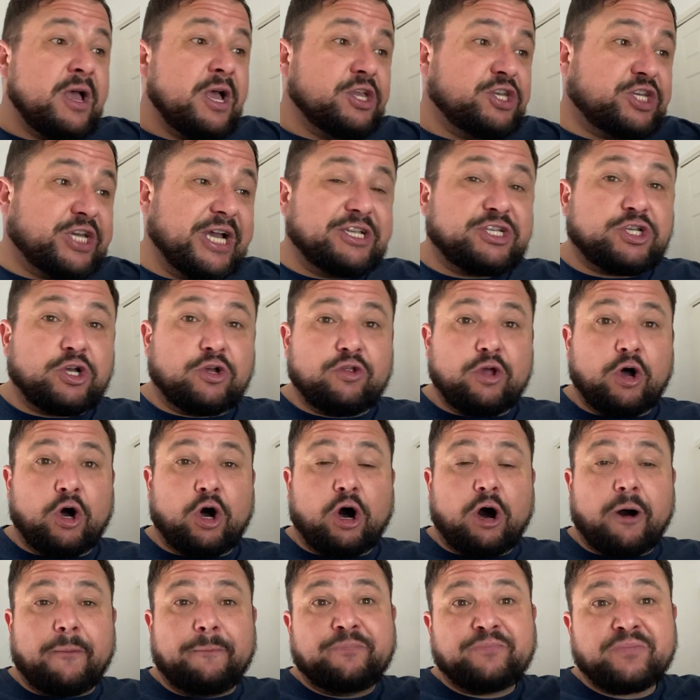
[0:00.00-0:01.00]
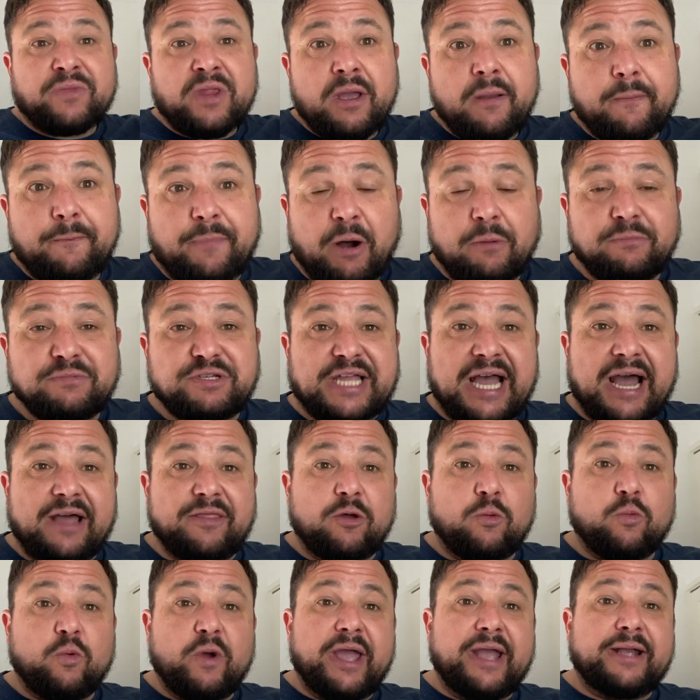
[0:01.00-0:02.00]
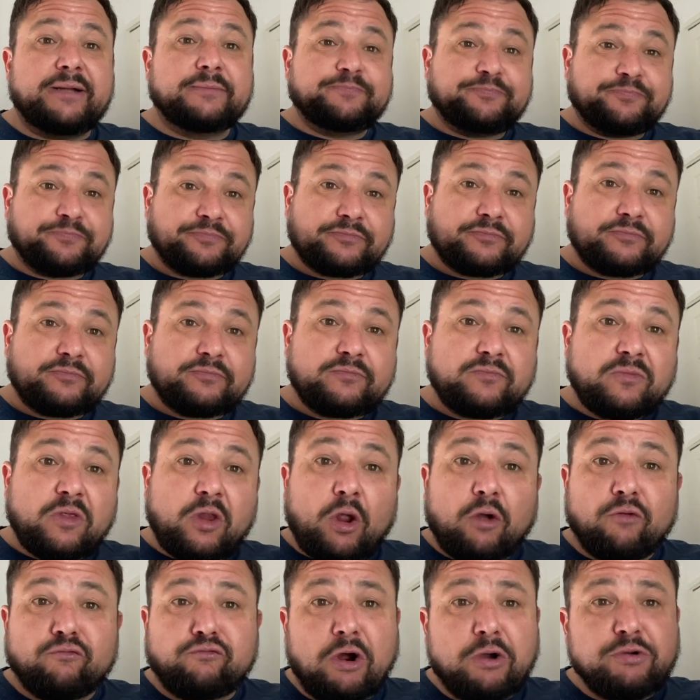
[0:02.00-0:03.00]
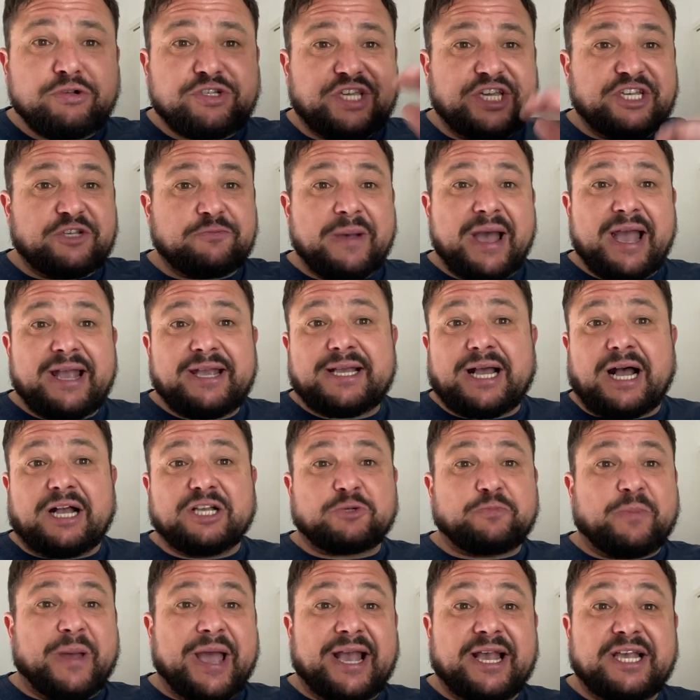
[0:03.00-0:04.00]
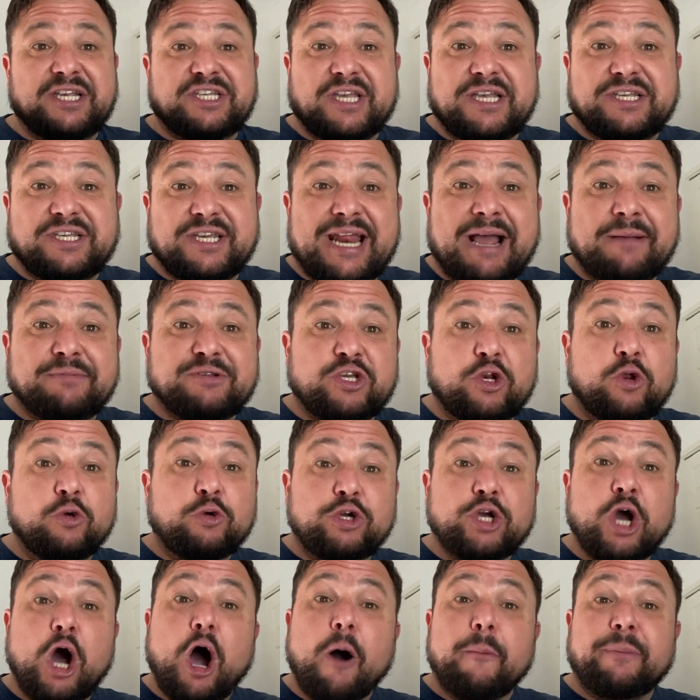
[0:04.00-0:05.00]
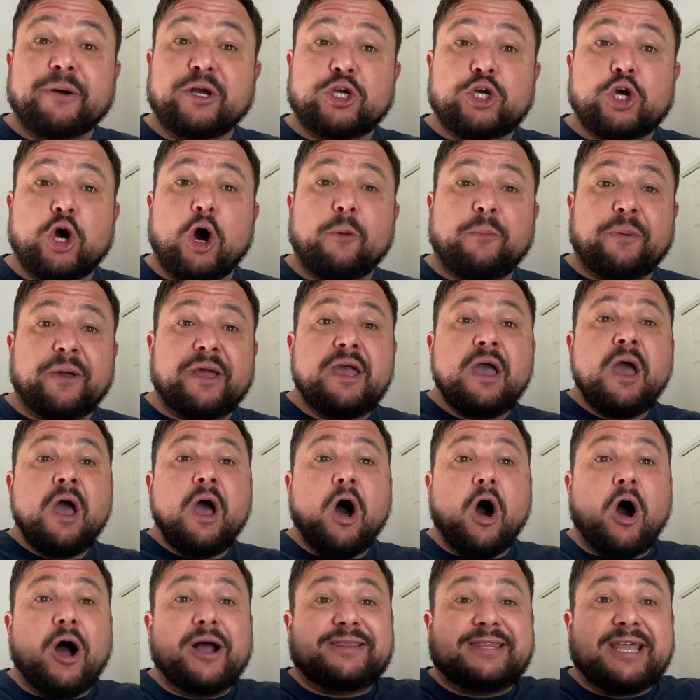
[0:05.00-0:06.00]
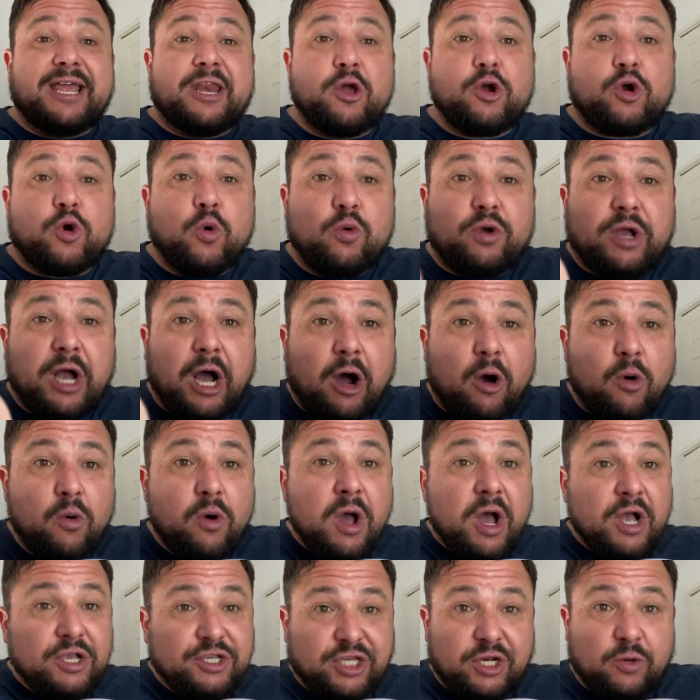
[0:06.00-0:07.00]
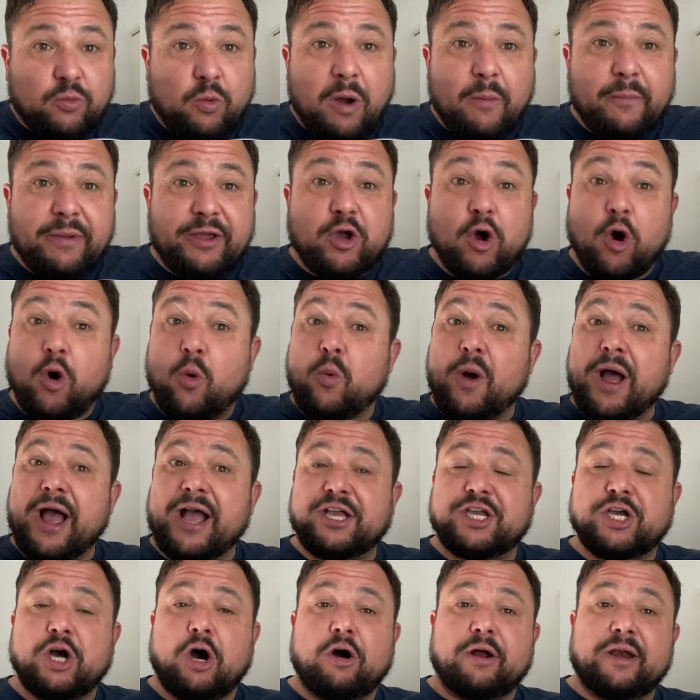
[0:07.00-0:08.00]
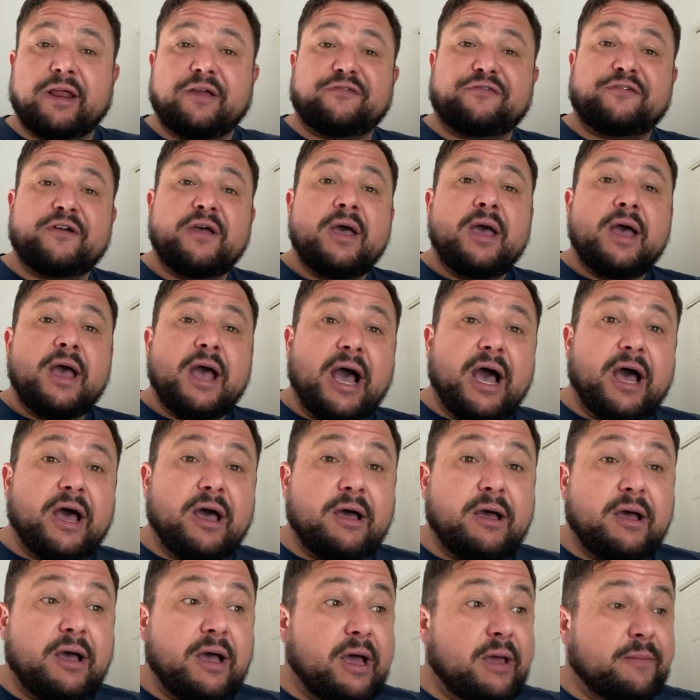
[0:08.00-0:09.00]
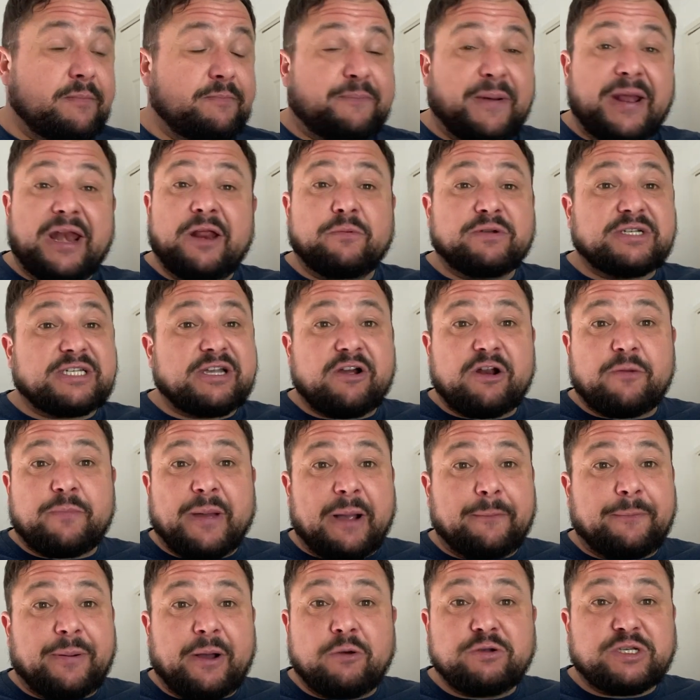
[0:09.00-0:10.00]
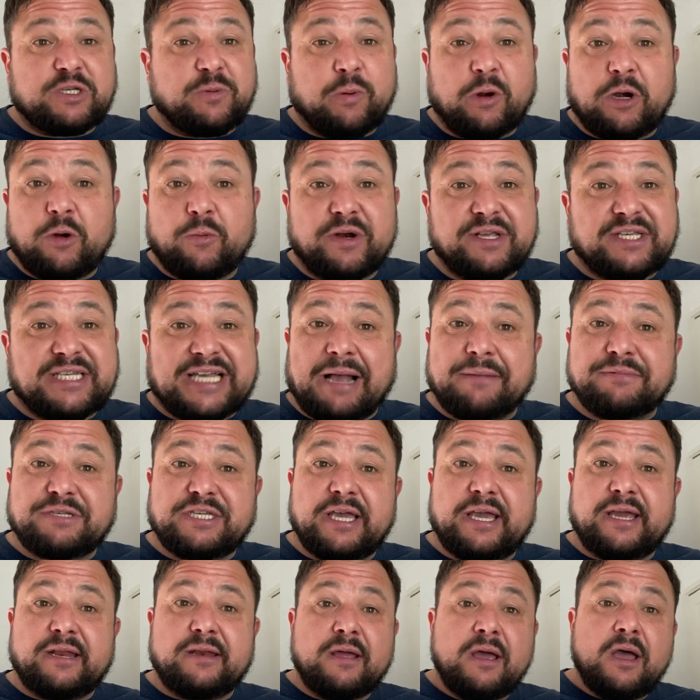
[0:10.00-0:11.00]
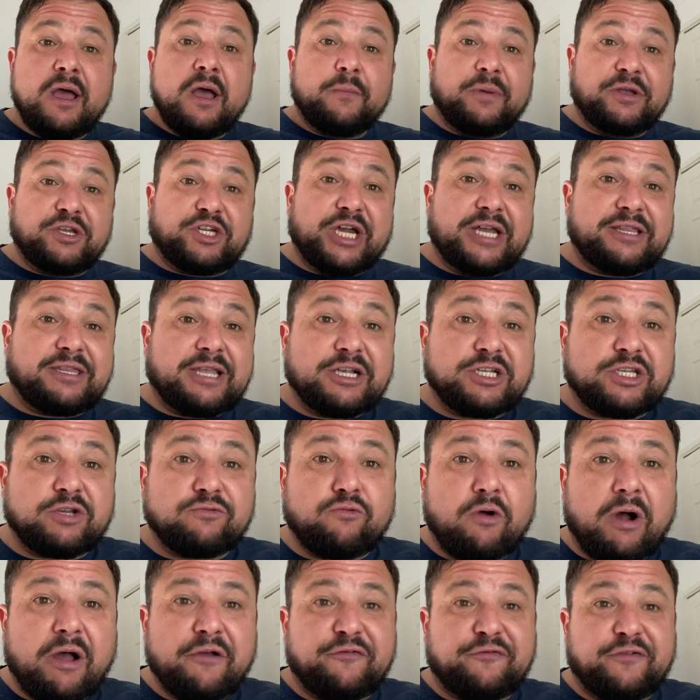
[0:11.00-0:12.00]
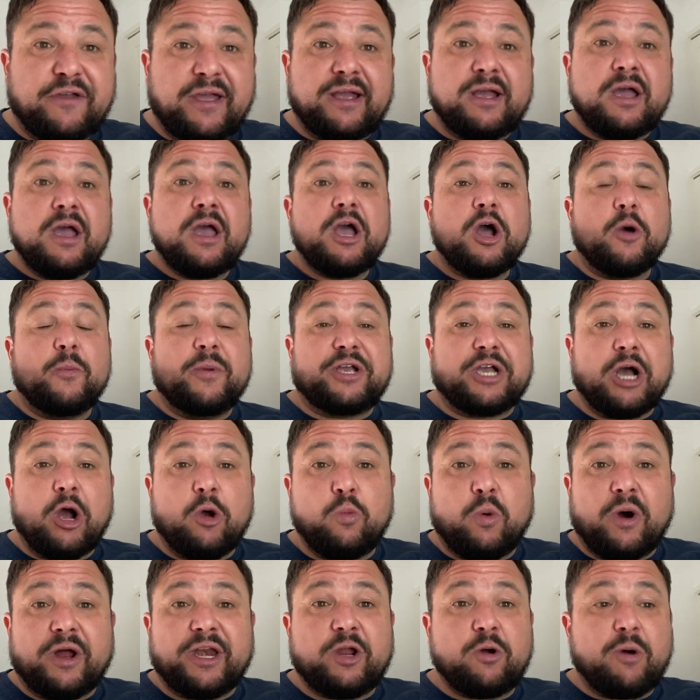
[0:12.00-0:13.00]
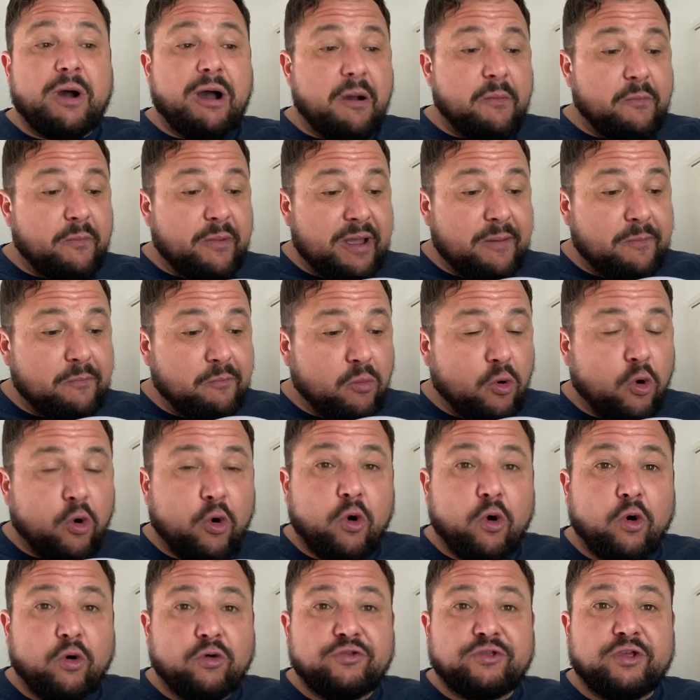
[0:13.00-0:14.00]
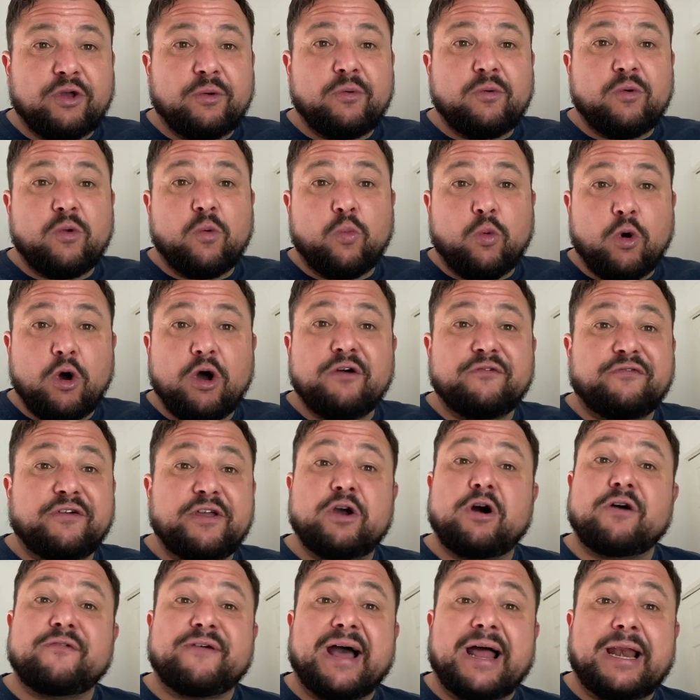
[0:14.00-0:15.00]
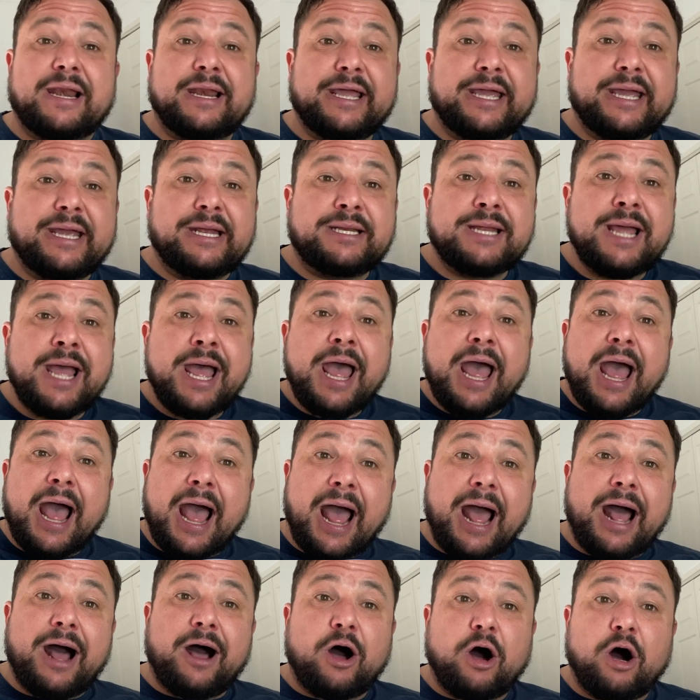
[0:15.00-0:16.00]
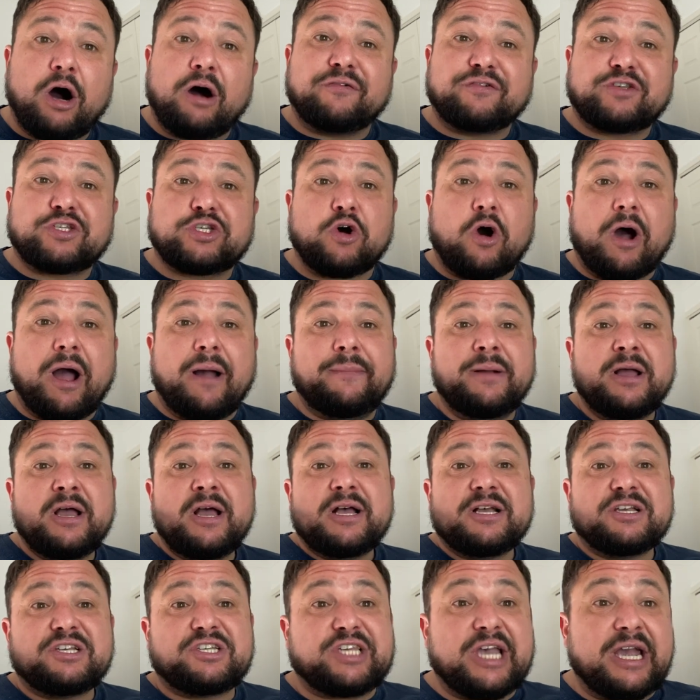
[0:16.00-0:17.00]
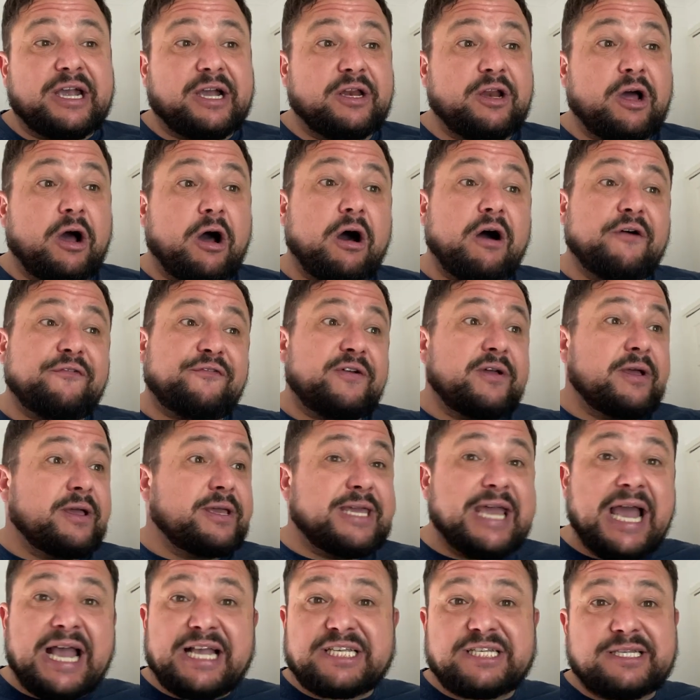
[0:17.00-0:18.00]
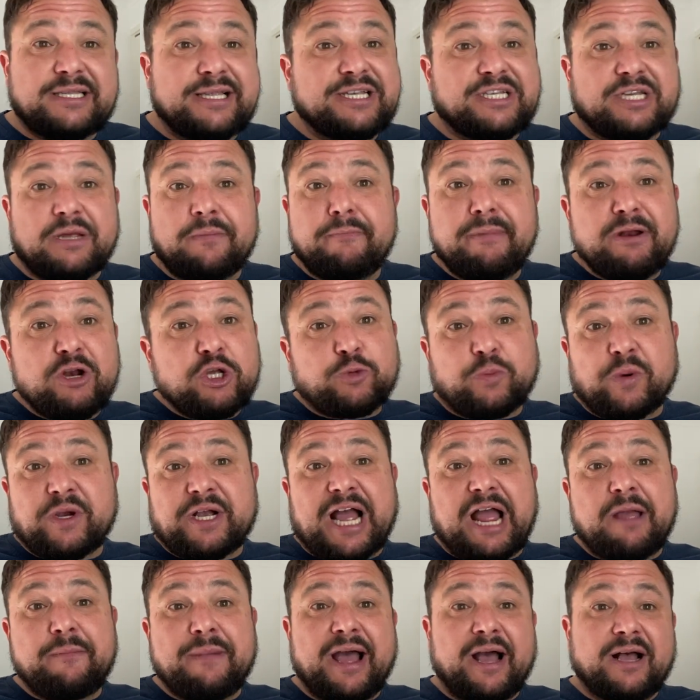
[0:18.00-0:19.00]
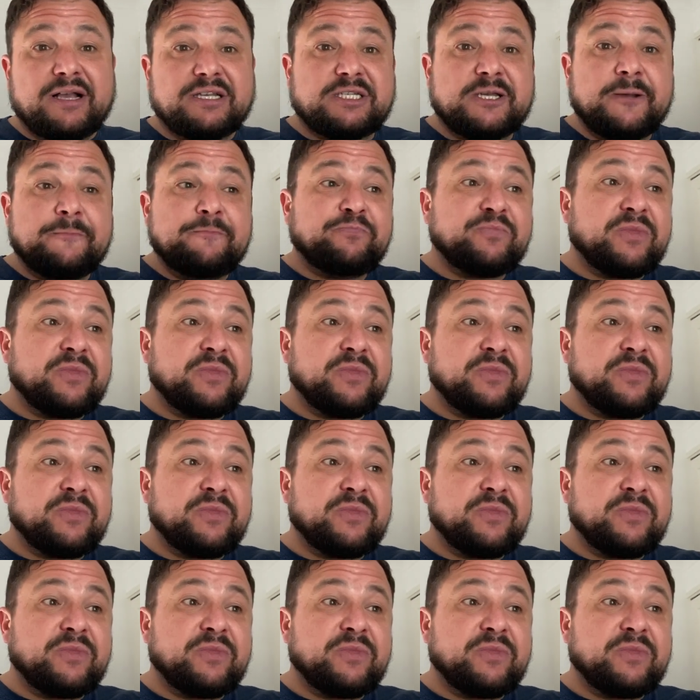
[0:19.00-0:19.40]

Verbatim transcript: Gets on the hop, bombs down the wing, Rossi's man cuts back. It's, it's, an absolute carbon copy, identical goal to the one we got away at Cardiff. Uh, and Bennett was there at the back post. He probably would have tapped it in. But Jed does the right thing. And we go 1 0 up, and we're more than worthy of our lead at half time. Second half, yes, listen, Middlesbrough came at us.